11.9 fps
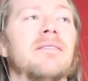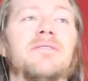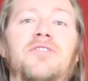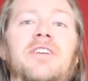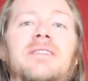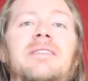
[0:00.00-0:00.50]

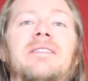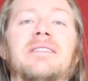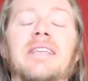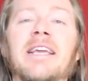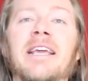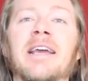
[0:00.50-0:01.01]
just
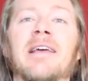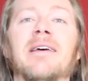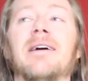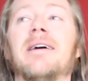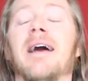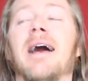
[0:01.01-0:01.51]
seeing
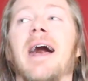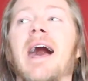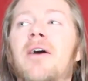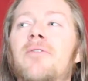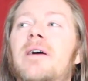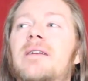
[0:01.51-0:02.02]

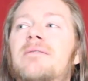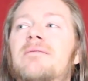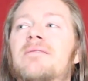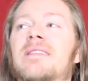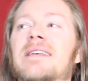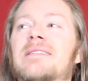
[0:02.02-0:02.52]
how
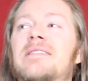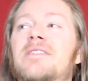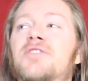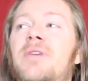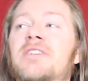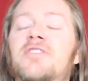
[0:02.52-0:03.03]
this
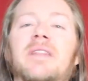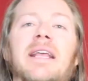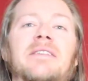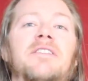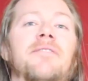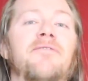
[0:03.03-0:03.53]
situation
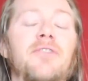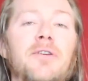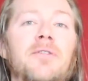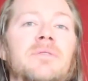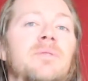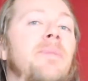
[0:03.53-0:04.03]
is
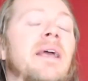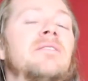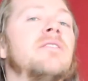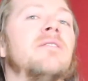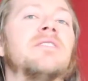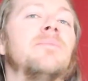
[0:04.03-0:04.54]
diffused
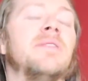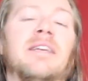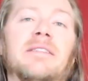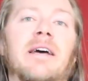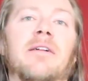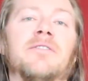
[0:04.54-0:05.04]
based on some of the
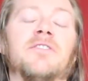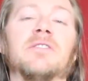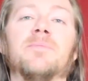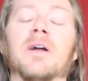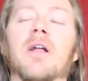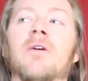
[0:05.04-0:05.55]
intelligence,
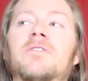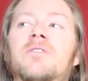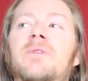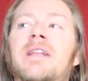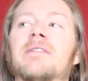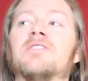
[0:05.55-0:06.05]
but
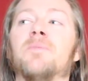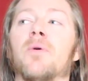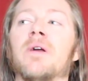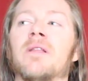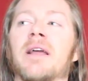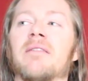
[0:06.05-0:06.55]
also without
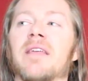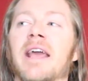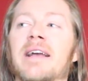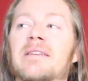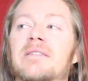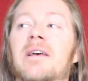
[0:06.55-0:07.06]
spoiling
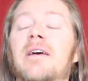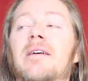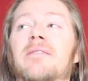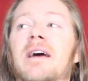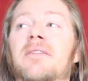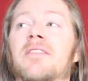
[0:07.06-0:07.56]
things,
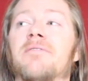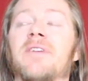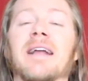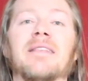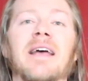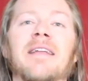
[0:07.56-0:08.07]
the
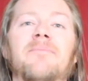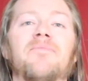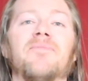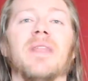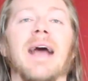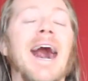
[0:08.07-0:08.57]
fact that
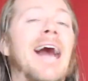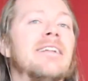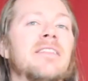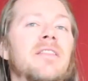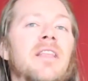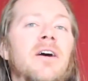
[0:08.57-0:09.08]
I
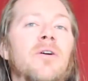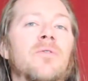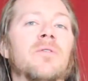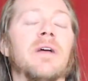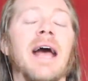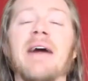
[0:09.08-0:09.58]
didn't
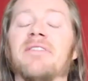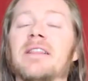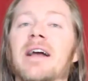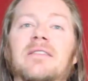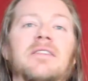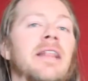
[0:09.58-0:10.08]
know, having
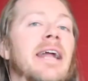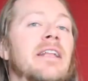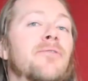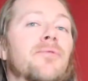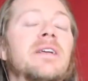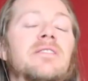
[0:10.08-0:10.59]
not done
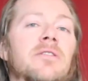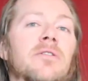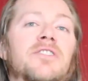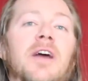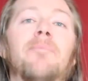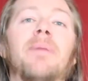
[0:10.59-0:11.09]
any
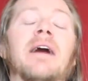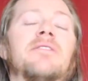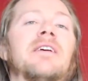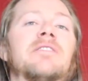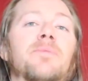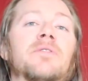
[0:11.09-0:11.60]
research about
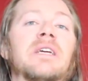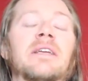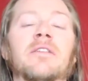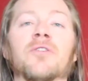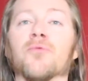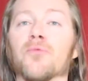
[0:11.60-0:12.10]
this
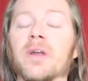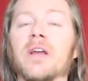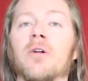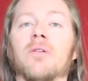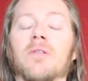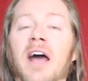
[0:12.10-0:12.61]
particular
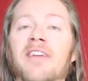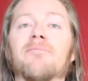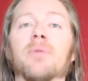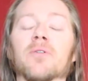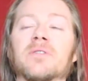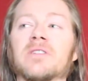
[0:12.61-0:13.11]
real
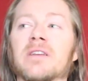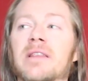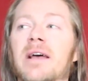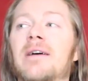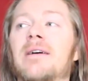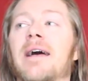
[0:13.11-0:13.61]
life
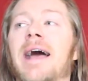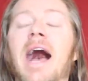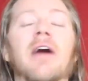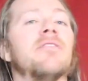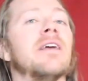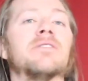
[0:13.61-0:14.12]
person,
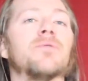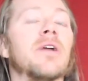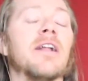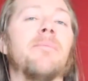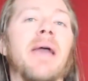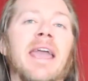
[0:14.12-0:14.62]
how things were
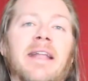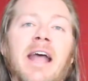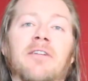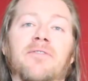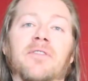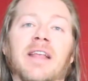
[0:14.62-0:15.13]
going to pan
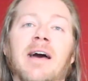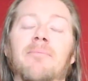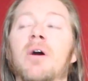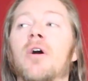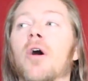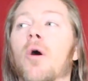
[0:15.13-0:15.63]
out for
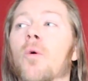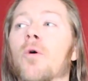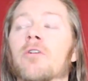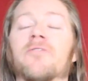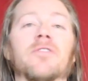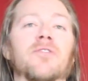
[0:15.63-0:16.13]
them
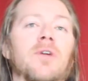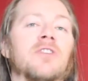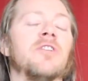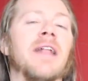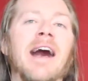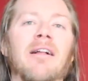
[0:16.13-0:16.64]
or for the
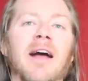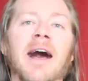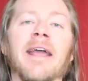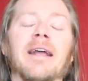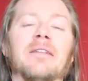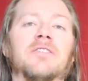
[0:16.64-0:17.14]
Russian
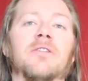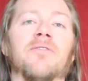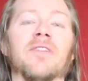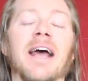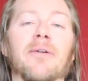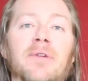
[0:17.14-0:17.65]
ally. And so for that